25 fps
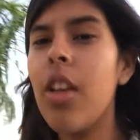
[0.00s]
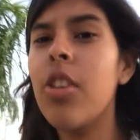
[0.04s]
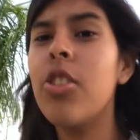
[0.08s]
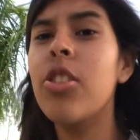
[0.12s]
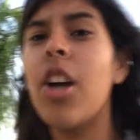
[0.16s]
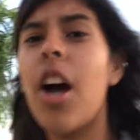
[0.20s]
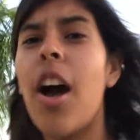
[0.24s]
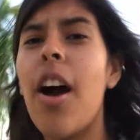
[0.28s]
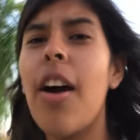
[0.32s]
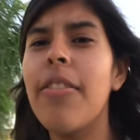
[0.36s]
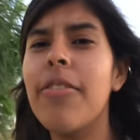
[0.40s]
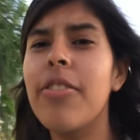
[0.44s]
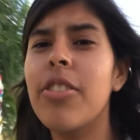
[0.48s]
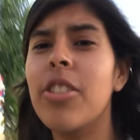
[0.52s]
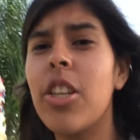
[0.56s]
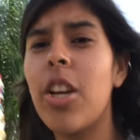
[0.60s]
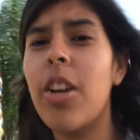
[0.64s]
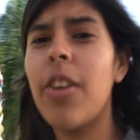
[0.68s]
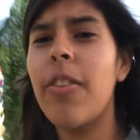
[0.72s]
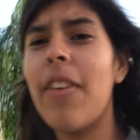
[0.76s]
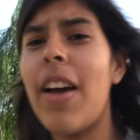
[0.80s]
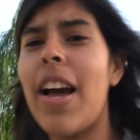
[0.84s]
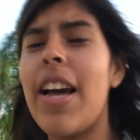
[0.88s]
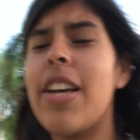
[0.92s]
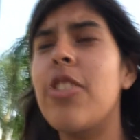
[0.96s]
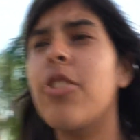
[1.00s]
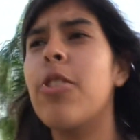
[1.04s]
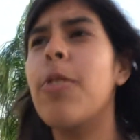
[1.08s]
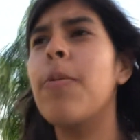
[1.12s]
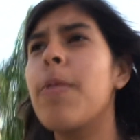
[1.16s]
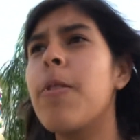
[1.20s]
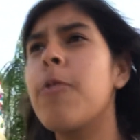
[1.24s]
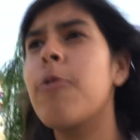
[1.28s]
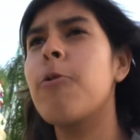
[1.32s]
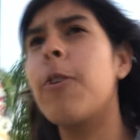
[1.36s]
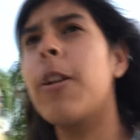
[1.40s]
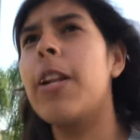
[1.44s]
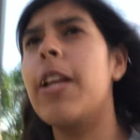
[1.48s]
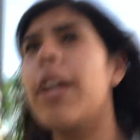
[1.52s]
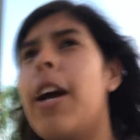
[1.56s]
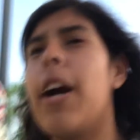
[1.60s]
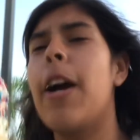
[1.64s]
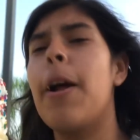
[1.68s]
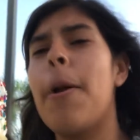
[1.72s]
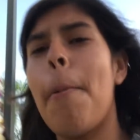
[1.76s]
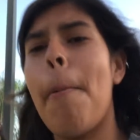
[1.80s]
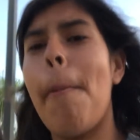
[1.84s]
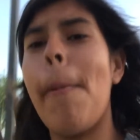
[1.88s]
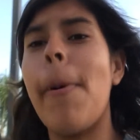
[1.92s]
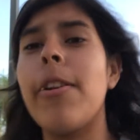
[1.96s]
Soft serve ice cream is really
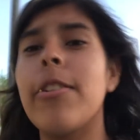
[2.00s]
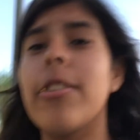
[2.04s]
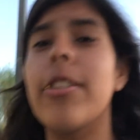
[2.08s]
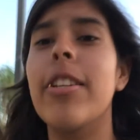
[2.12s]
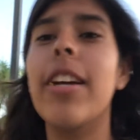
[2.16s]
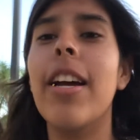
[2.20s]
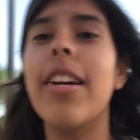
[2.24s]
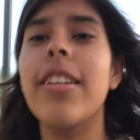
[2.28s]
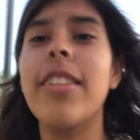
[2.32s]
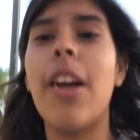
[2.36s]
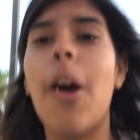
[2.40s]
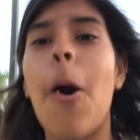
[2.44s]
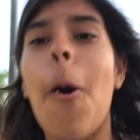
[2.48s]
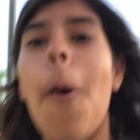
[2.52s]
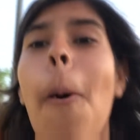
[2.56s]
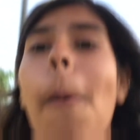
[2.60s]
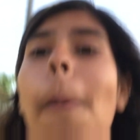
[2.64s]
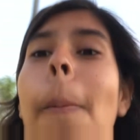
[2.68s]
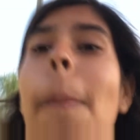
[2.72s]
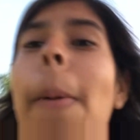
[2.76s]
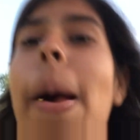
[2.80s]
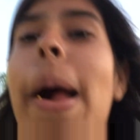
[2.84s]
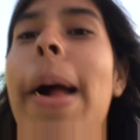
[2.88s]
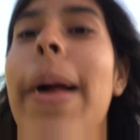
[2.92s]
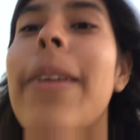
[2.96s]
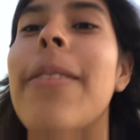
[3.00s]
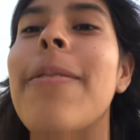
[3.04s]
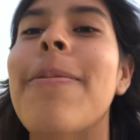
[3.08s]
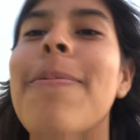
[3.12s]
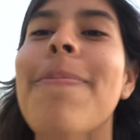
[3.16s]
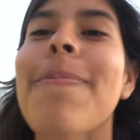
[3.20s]
good. Well, see you guys at home. Bye.